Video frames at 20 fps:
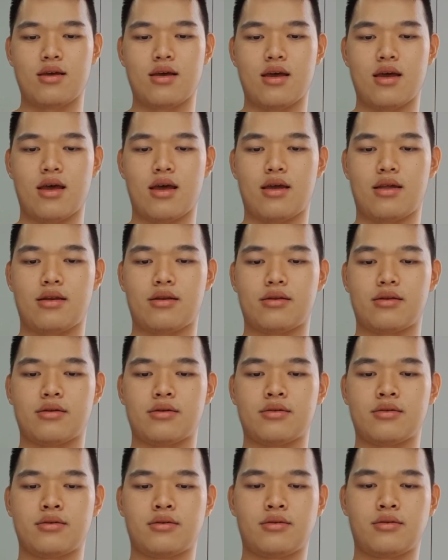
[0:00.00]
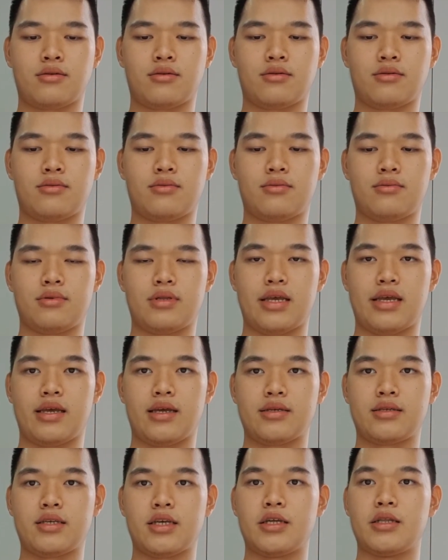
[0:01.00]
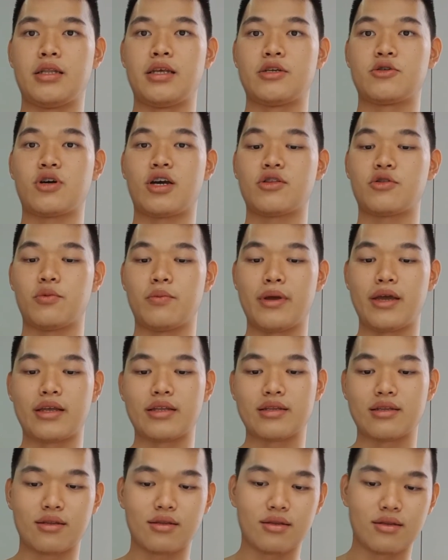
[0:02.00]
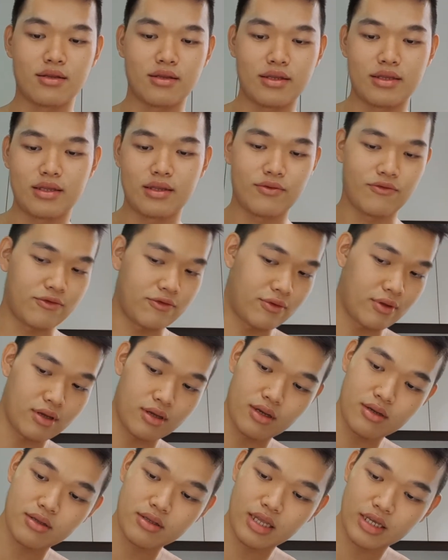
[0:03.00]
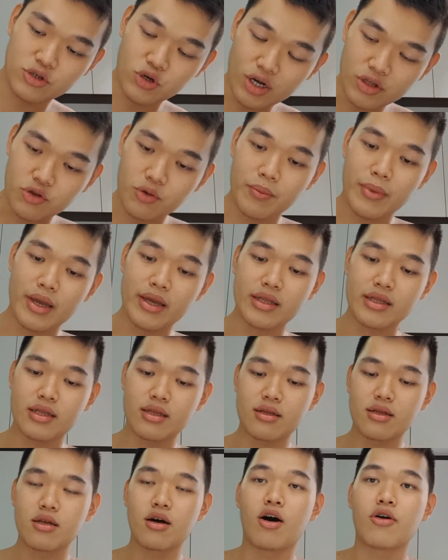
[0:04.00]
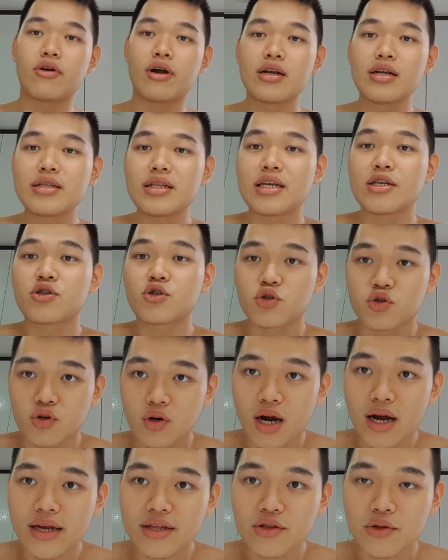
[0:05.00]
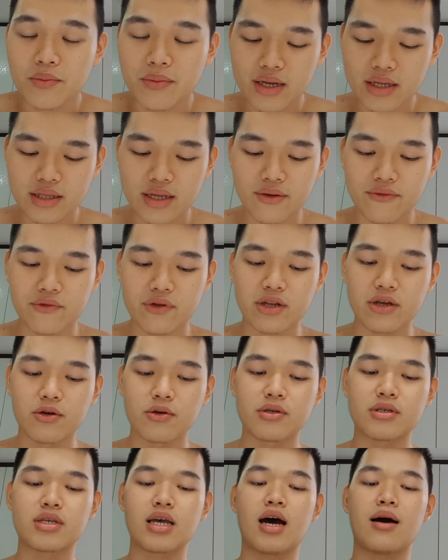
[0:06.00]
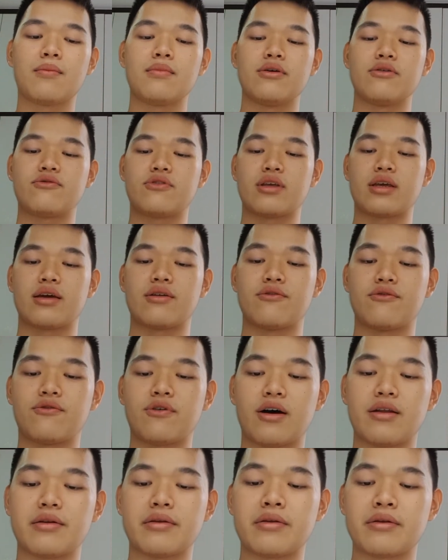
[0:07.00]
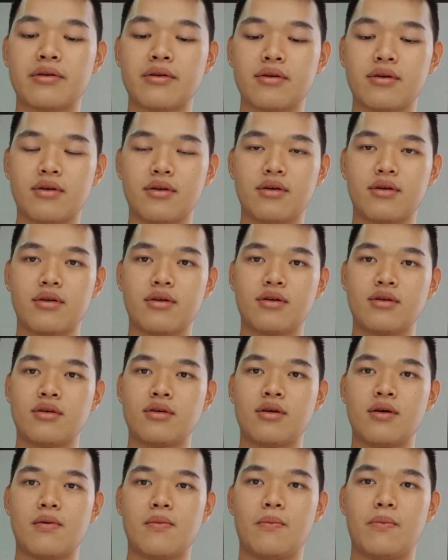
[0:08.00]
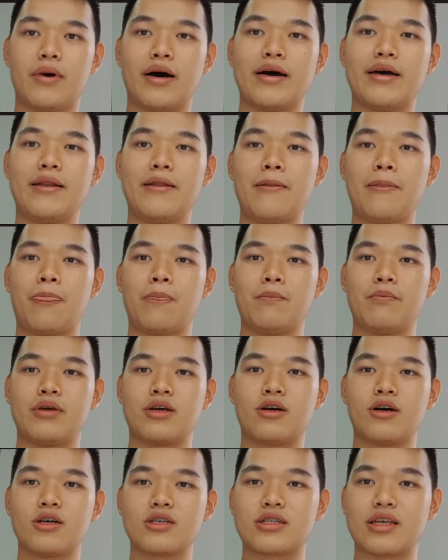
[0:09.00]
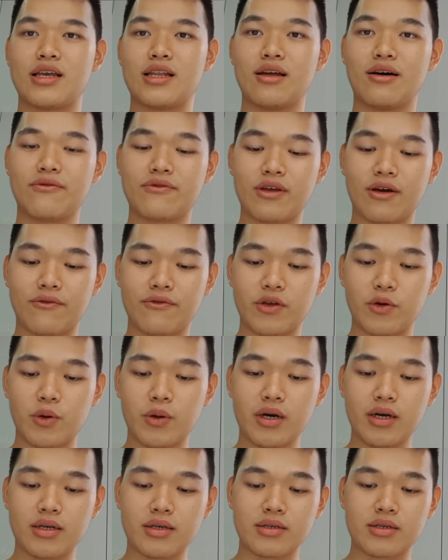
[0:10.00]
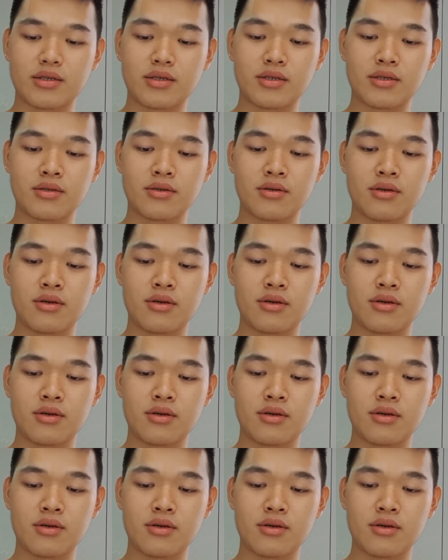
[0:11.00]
and they said they tried to make, they tried to make or rather they try to make their videos uplifting and fun but because they love their viewers